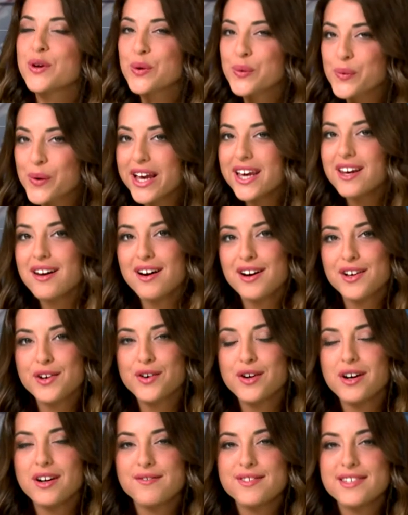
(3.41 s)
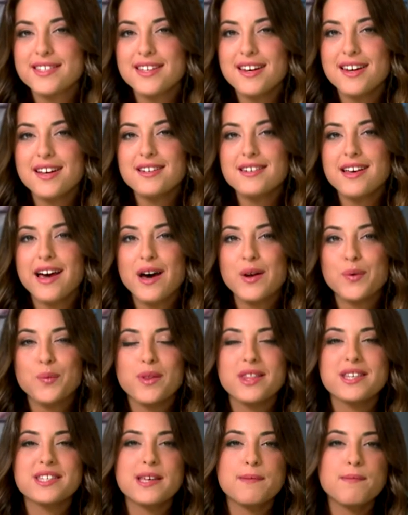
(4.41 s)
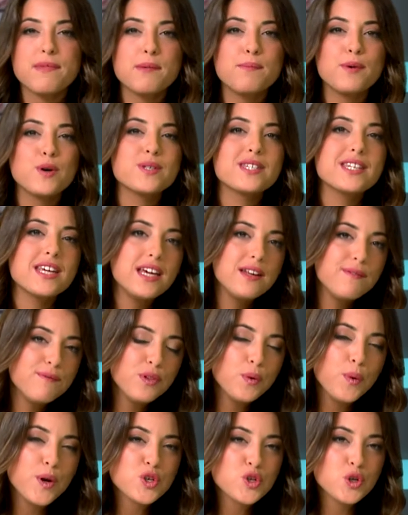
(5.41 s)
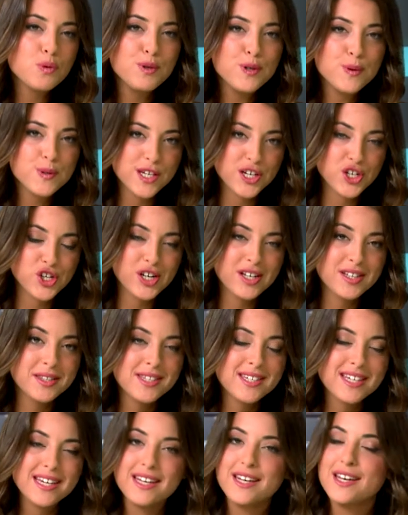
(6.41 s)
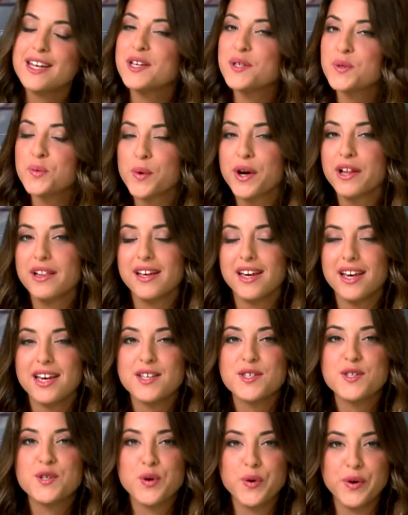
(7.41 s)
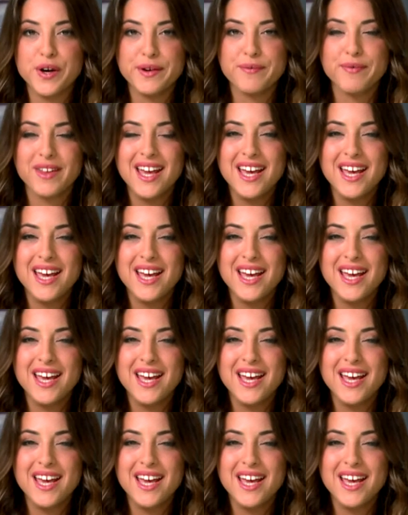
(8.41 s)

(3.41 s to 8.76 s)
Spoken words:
great honor of sitting down with some of the most influential musicians in Israeli history.